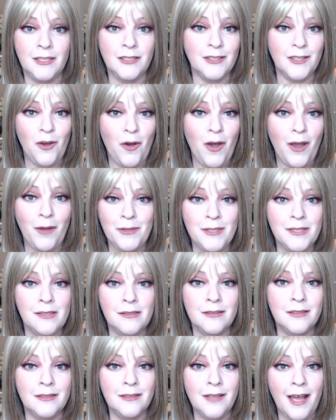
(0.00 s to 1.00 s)
So I was a
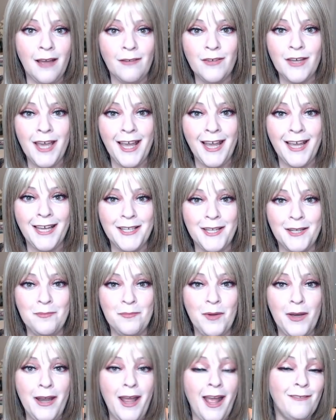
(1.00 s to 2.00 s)
little heavy-handed
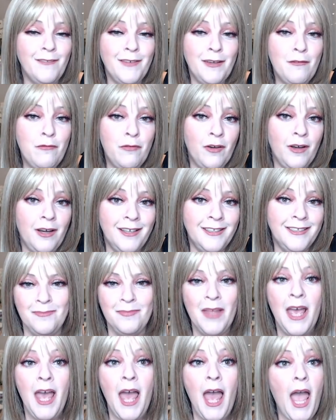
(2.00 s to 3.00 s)
but having fun.
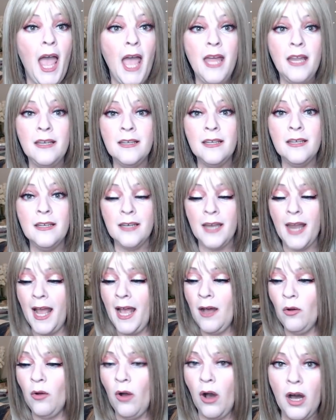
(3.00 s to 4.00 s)
And
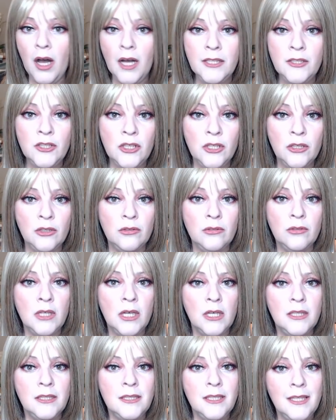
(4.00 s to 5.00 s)
now on to
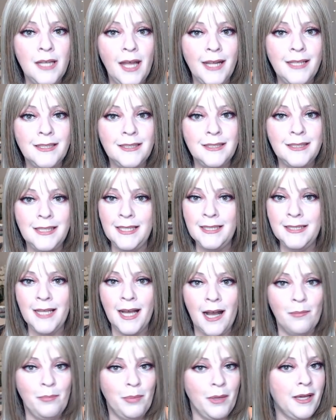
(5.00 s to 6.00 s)
tonight's tea
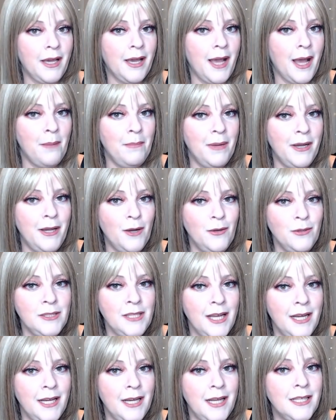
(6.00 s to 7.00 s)
topic. I got my notes
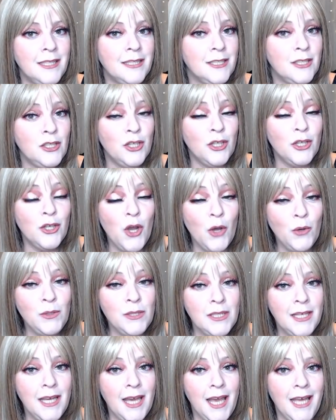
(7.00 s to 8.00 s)
handy because I took
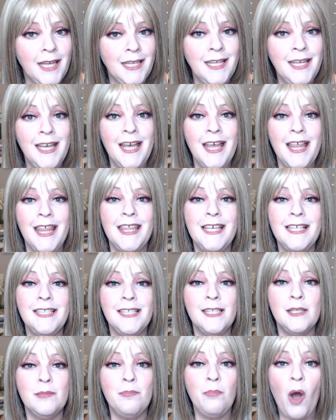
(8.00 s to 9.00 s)
notes again. This
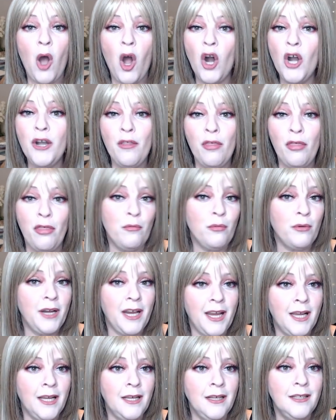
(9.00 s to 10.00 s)
is part
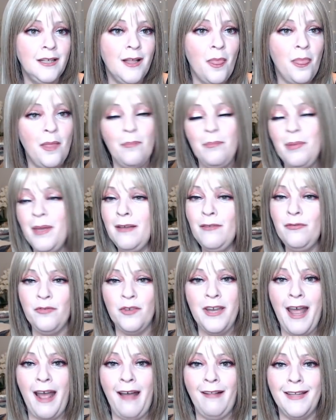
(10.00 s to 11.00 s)
3 the big
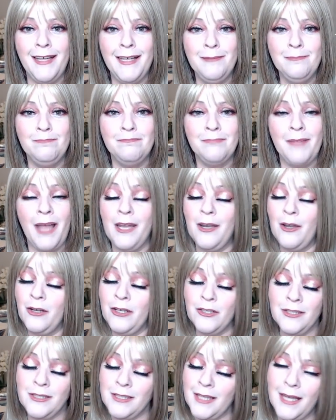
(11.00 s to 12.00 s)
finale. I know
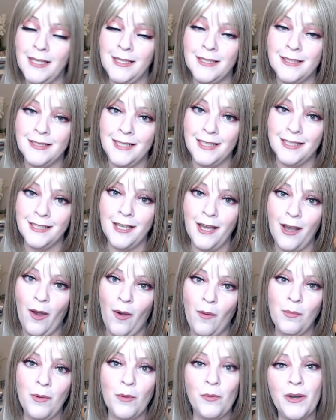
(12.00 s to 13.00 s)
you're sad to see it
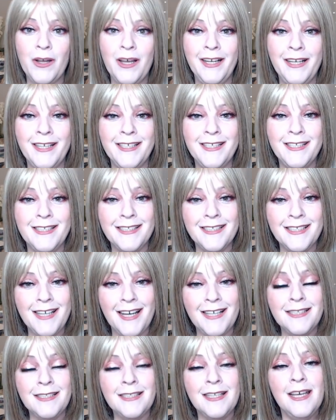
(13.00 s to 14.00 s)
go, but we're going to
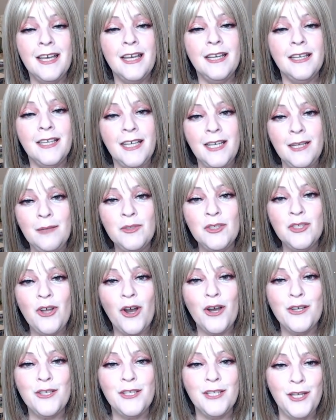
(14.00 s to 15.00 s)
discuss
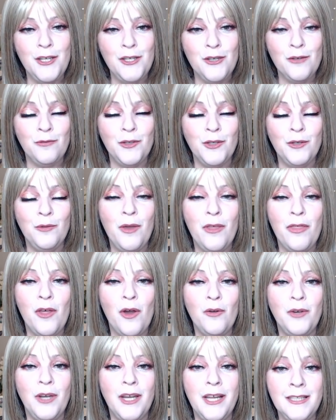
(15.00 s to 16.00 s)
Keemstar's interview with
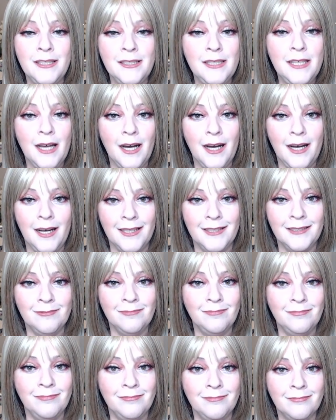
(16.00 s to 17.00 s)
Onision.
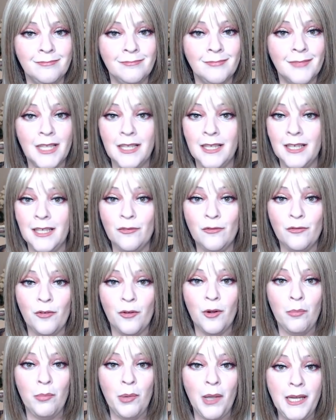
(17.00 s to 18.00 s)
In
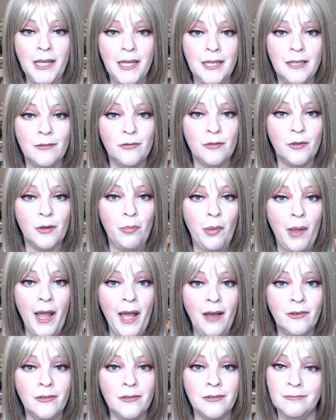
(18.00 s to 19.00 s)
for a penny, in for a
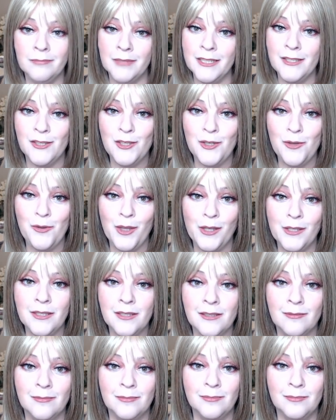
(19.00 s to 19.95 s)
pound. Let's do this.